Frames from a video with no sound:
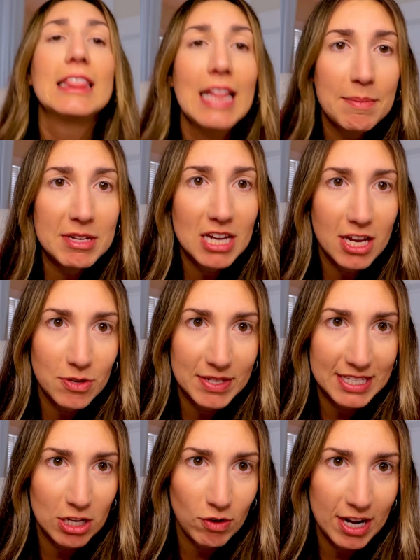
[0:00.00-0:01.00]
Let me tell you a
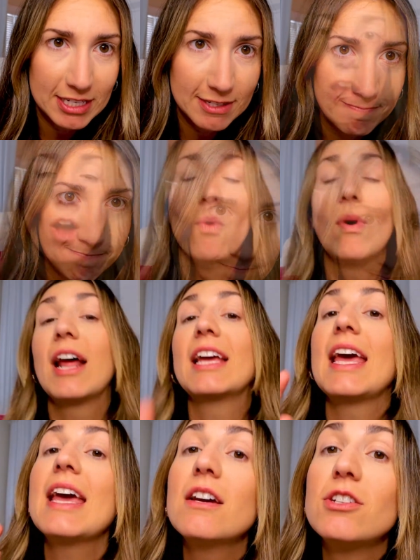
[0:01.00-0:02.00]
secret. What I
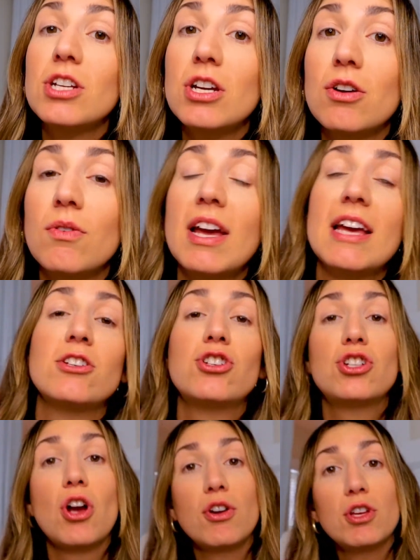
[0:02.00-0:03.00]
can do is
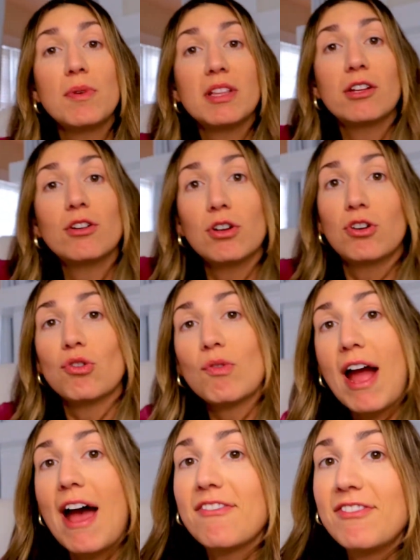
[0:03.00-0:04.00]
show you a little
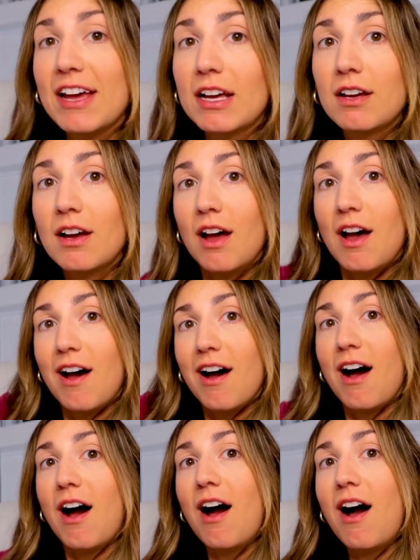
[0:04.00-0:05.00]
graphic
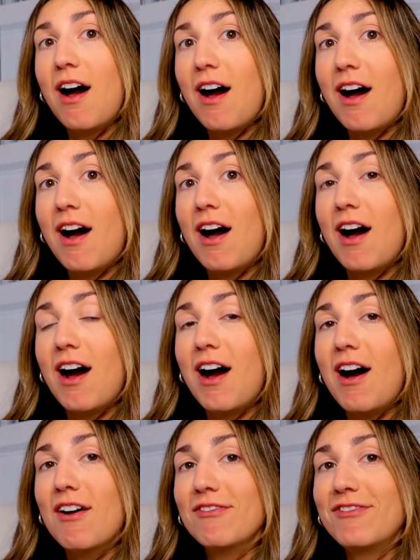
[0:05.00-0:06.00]

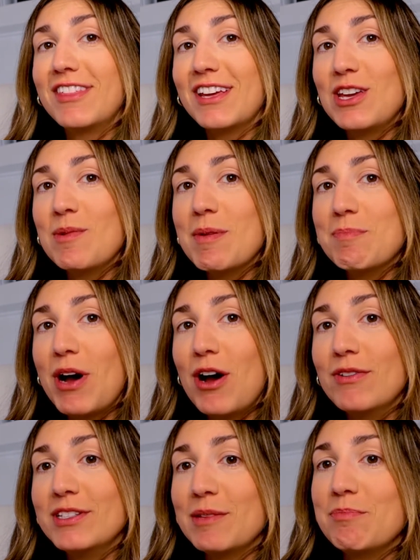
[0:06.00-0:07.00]
of the human
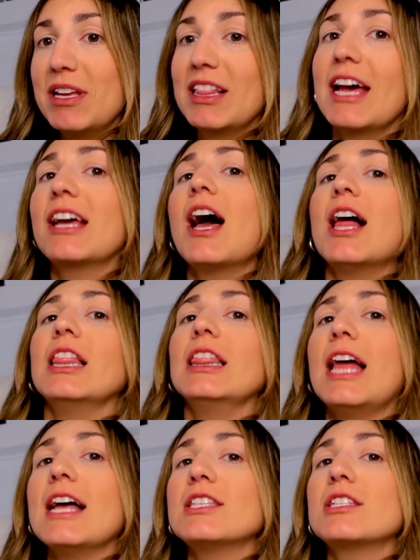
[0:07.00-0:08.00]
bones and be like,
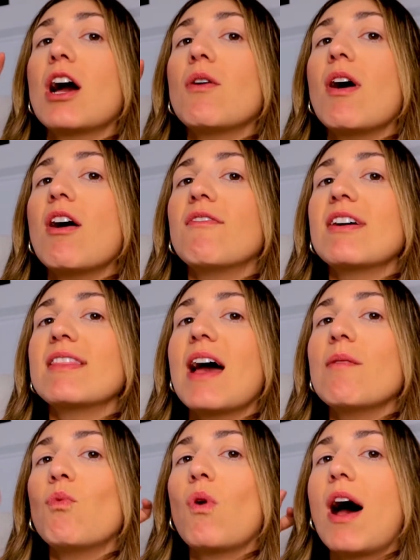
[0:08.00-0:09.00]
let's go over
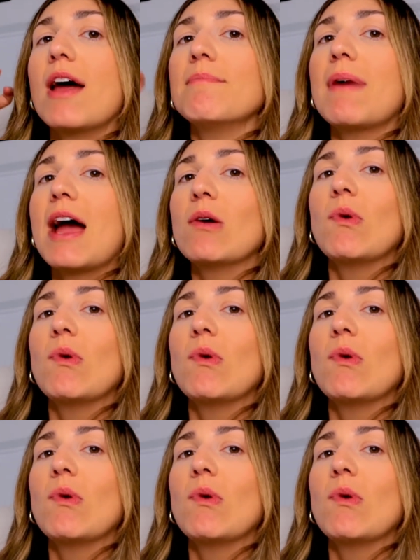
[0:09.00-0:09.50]
them one by